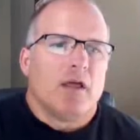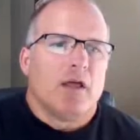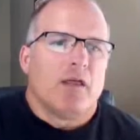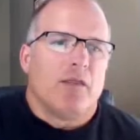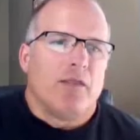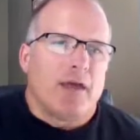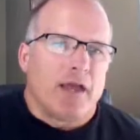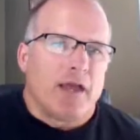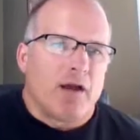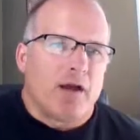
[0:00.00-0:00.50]

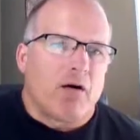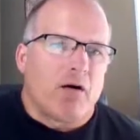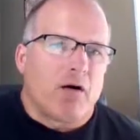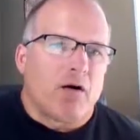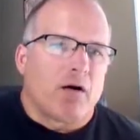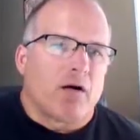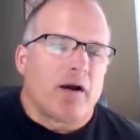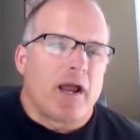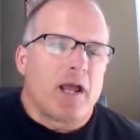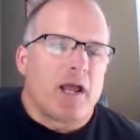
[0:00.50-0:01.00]
They
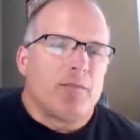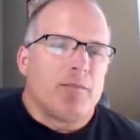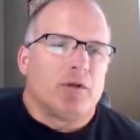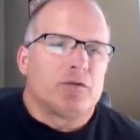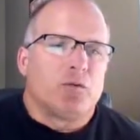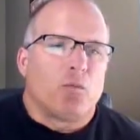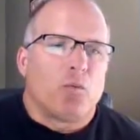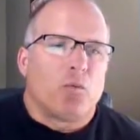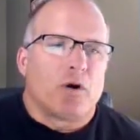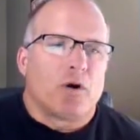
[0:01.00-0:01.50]
are able
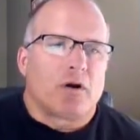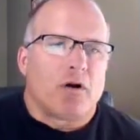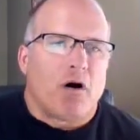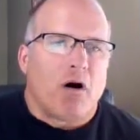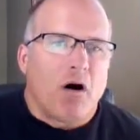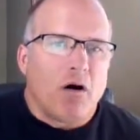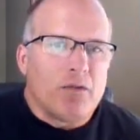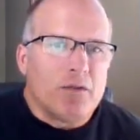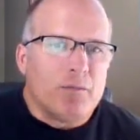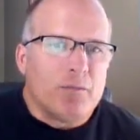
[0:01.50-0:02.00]
to work
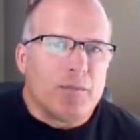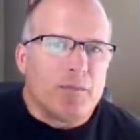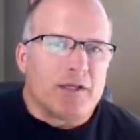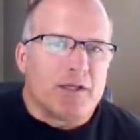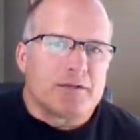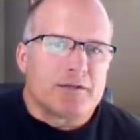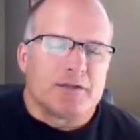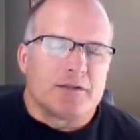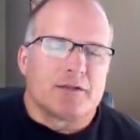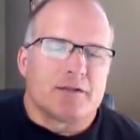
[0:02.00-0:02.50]
on the
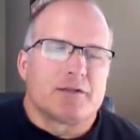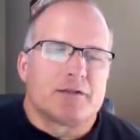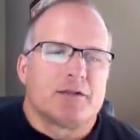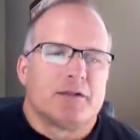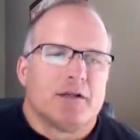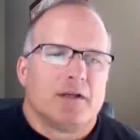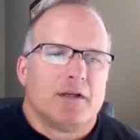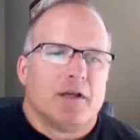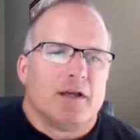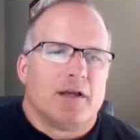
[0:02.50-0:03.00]
business,
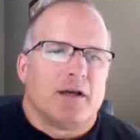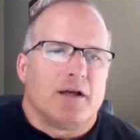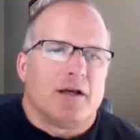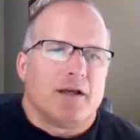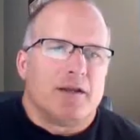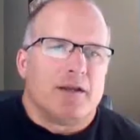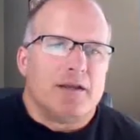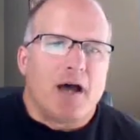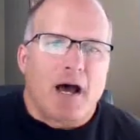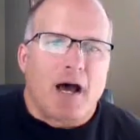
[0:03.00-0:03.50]

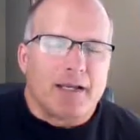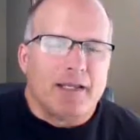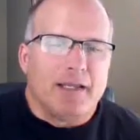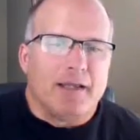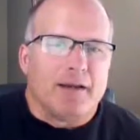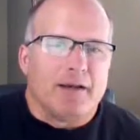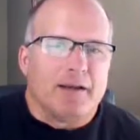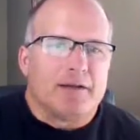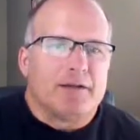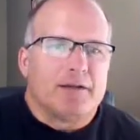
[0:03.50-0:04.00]
uh, not
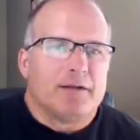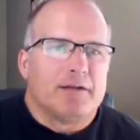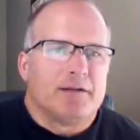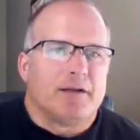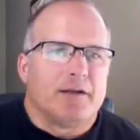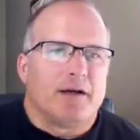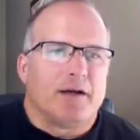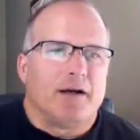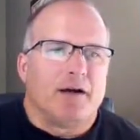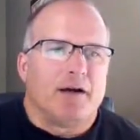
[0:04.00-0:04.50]
in it.
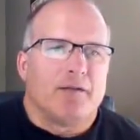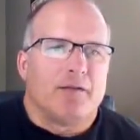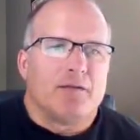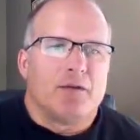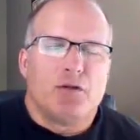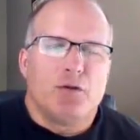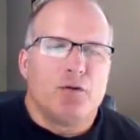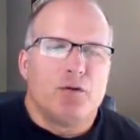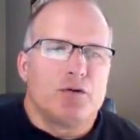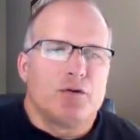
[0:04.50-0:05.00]
Uh,
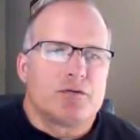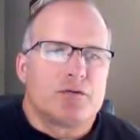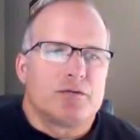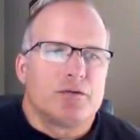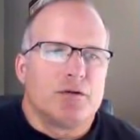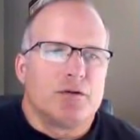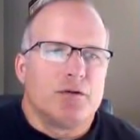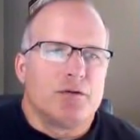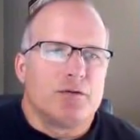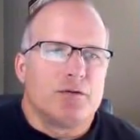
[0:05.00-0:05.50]
huge,
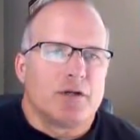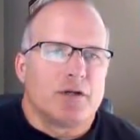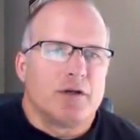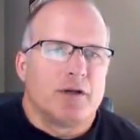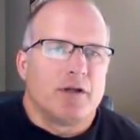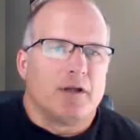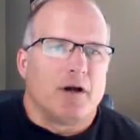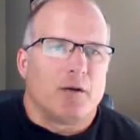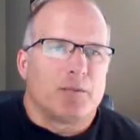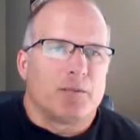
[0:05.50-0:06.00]
huge
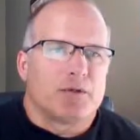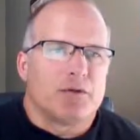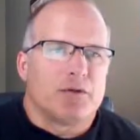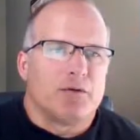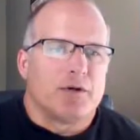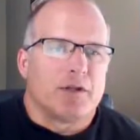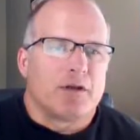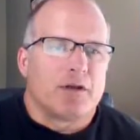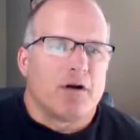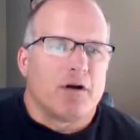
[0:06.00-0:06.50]

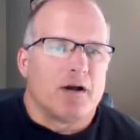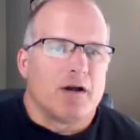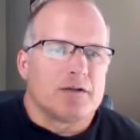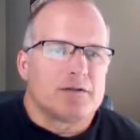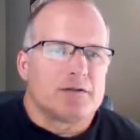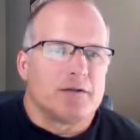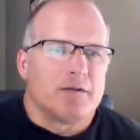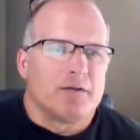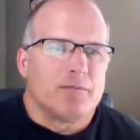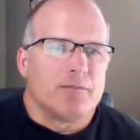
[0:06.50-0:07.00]
opportunity
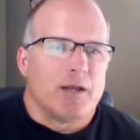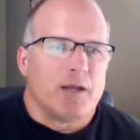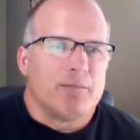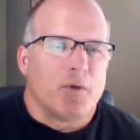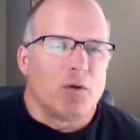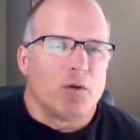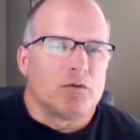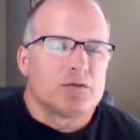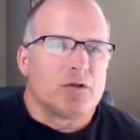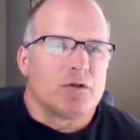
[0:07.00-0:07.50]
costs at, at,
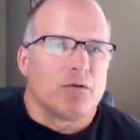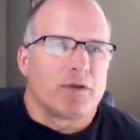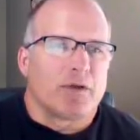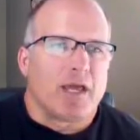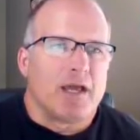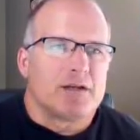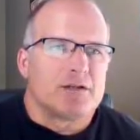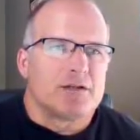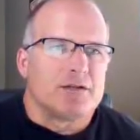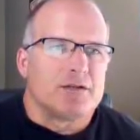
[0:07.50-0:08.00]
most
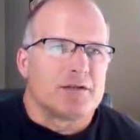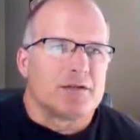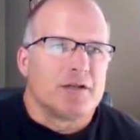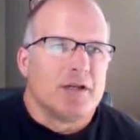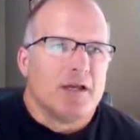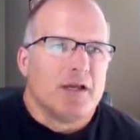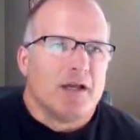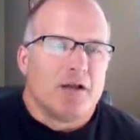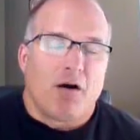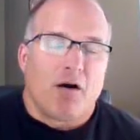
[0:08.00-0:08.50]
locations.
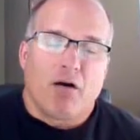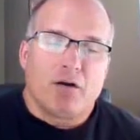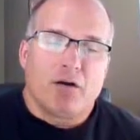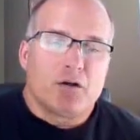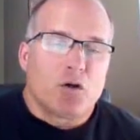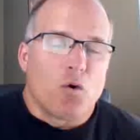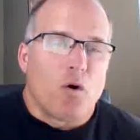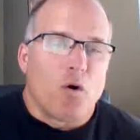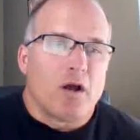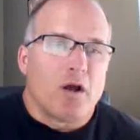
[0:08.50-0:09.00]
Hard
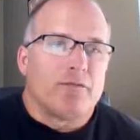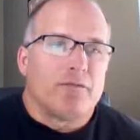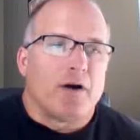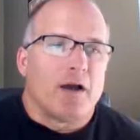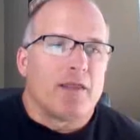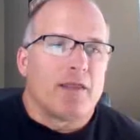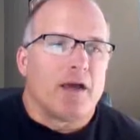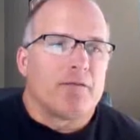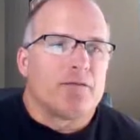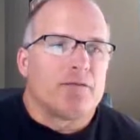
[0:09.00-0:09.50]
to
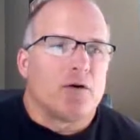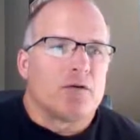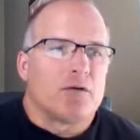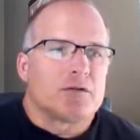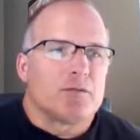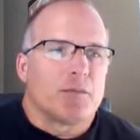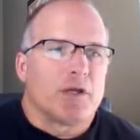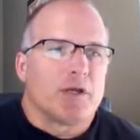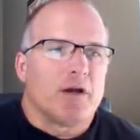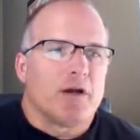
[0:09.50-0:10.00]
quantify that, folks.
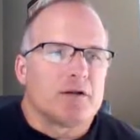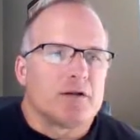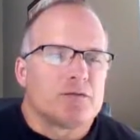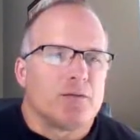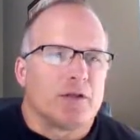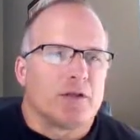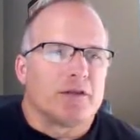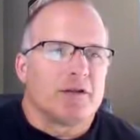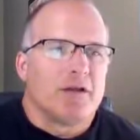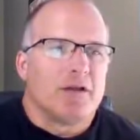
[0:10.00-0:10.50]
To be honest
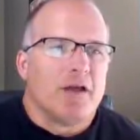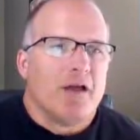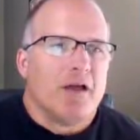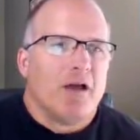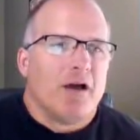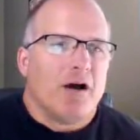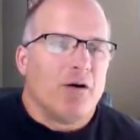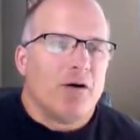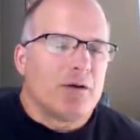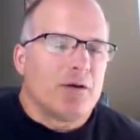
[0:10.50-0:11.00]
with you.
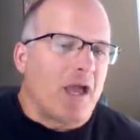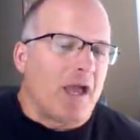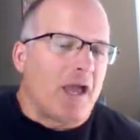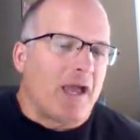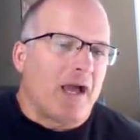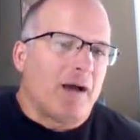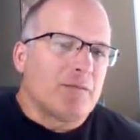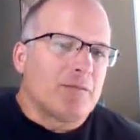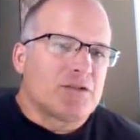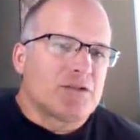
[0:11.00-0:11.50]
Okay,
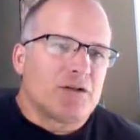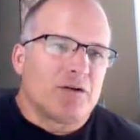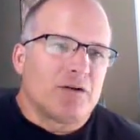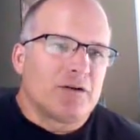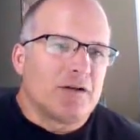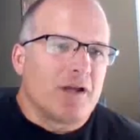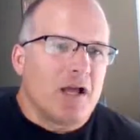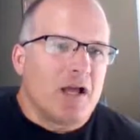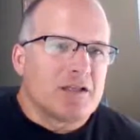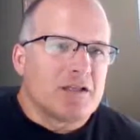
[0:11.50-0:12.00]
I'm sure
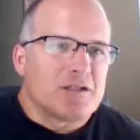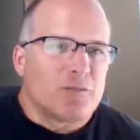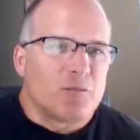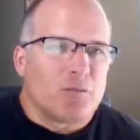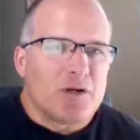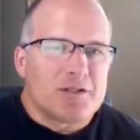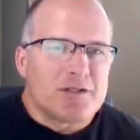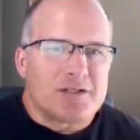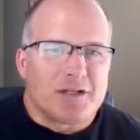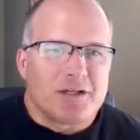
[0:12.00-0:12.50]
you got some
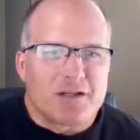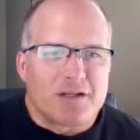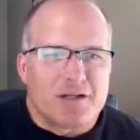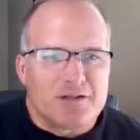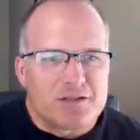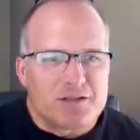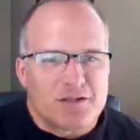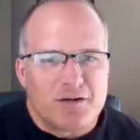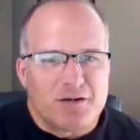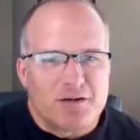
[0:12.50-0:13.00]
risks and
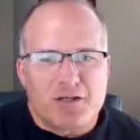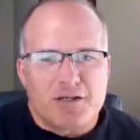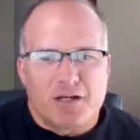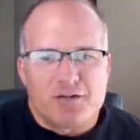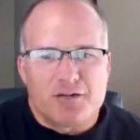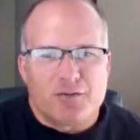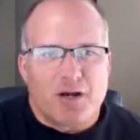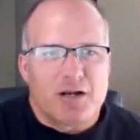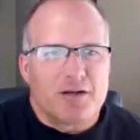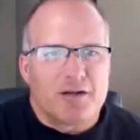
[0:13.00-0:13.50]
concerns. I
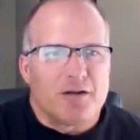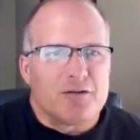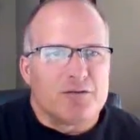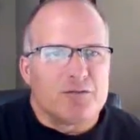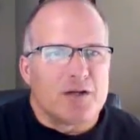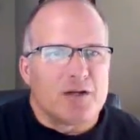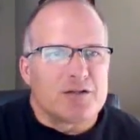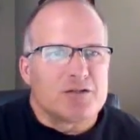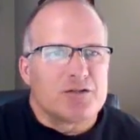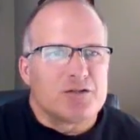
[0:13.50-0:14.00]
tried to
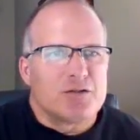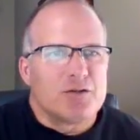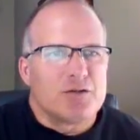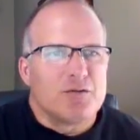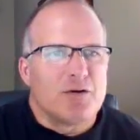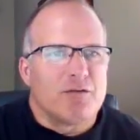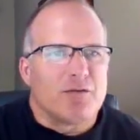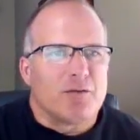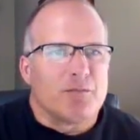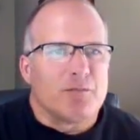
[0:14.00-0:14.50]
address
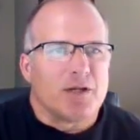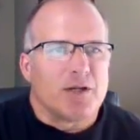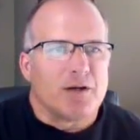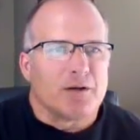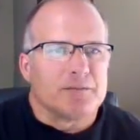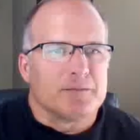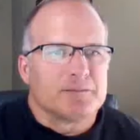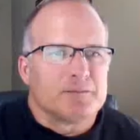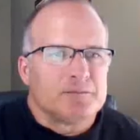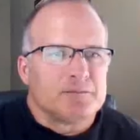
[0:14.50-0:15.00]
two of them here.